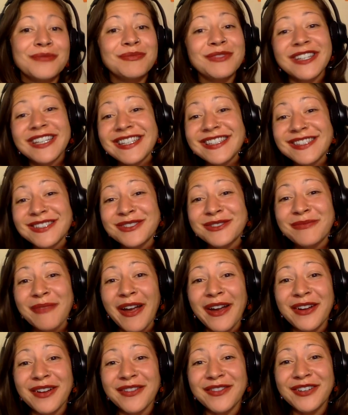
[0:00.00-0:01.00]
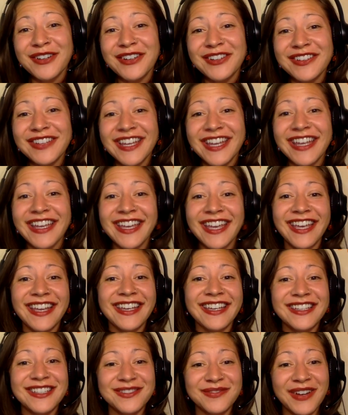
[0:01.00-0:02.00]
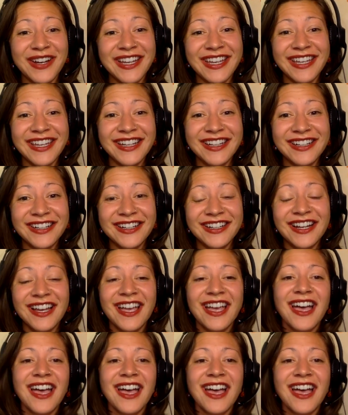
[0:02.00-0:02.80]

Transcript: please use my referral link. It is right here.